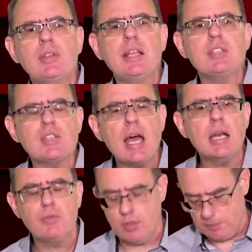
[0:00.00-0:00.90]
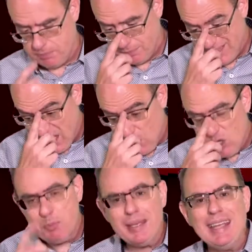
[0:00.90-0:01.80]
on the inside of you.
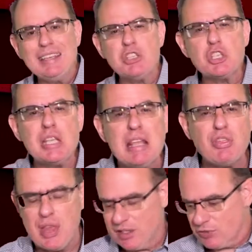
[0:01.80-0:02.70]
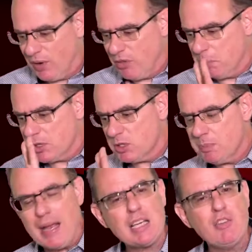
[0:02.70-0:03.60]
You begin to see things from the
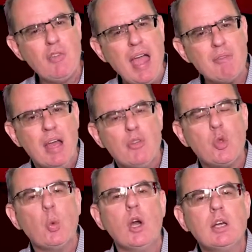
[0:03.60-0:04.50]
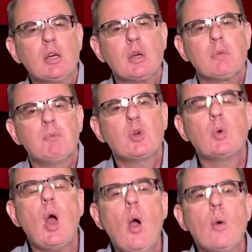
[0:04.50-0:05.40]
perspective of heaven. The Word
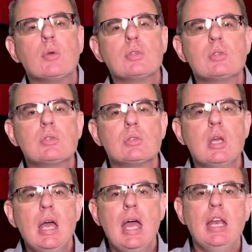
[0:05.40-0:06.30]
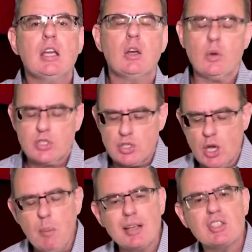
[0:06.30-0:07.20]
grows, and it grows
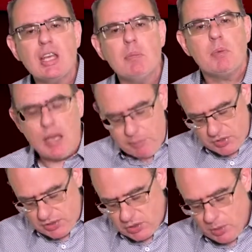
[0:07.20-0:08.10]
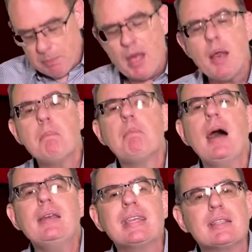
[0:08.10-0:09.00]
so much that it comes to an
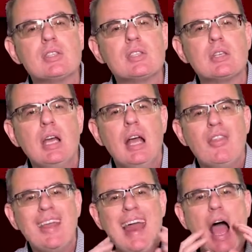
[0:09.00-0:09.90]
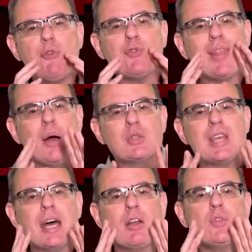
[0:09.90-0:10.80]
abundance that now flows
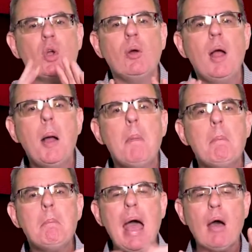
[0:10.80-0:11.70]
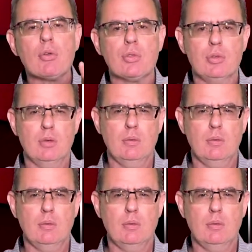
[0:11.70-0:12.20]
out of your mouth.